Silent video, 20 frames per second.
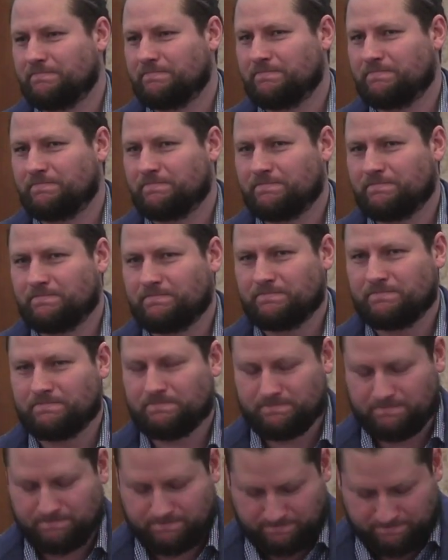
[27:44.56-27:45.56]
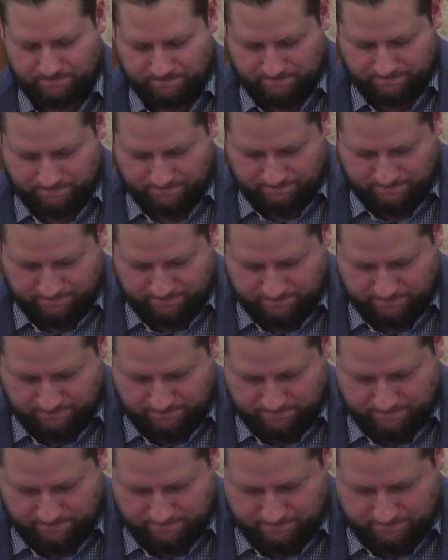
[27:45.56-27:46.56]

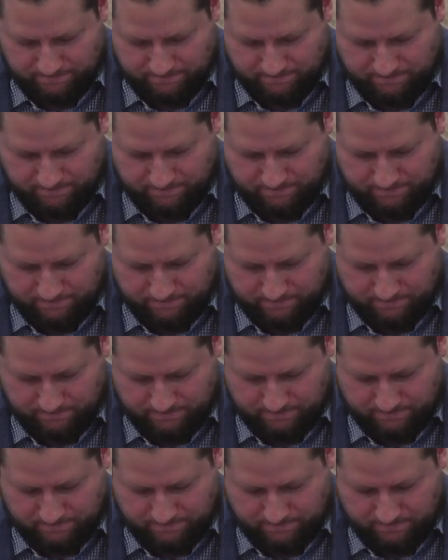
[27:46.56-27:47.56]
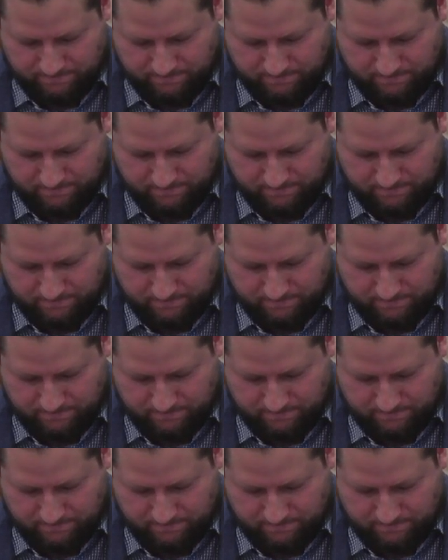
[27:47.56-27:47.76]
(silence)